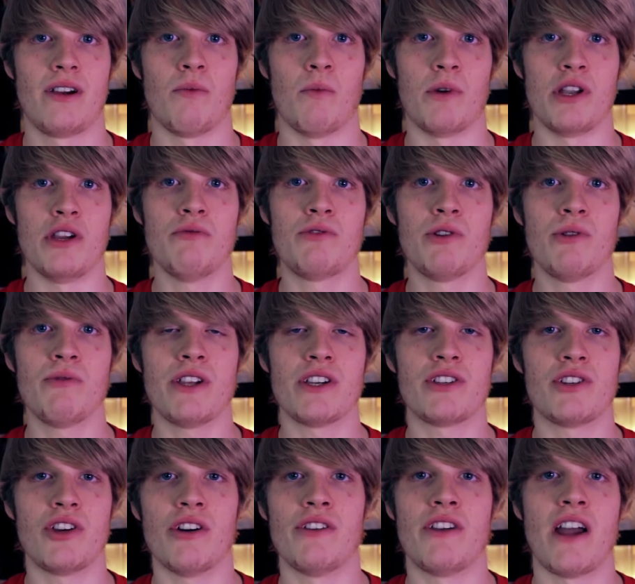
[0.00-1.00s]
When you do
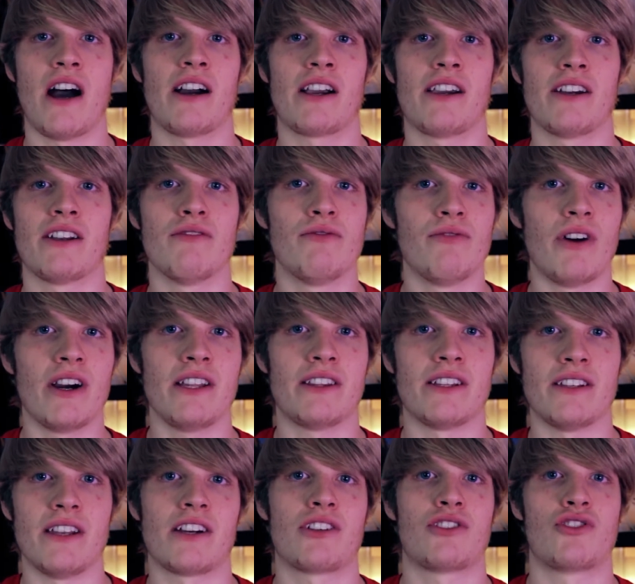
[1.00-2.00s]
this, you're not gonna write
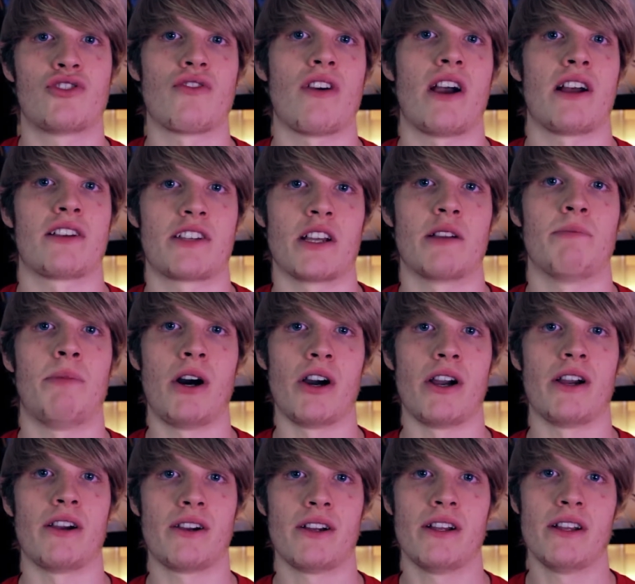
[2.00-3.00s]
the next Jurassic
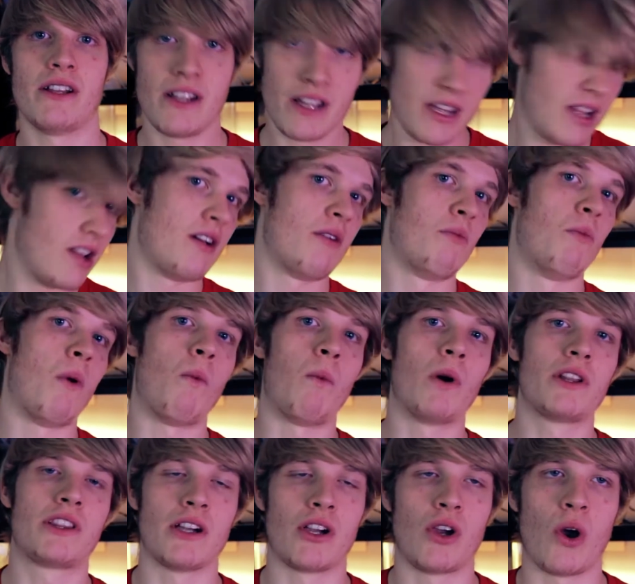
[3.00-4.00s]
Park.
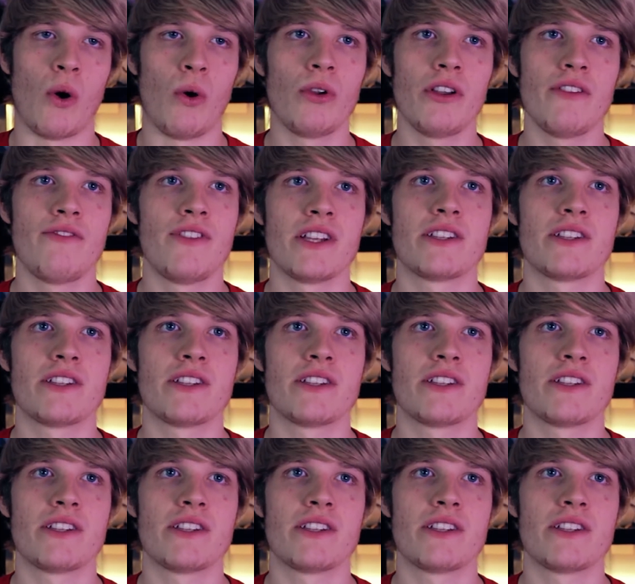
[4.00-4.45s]
What the goal of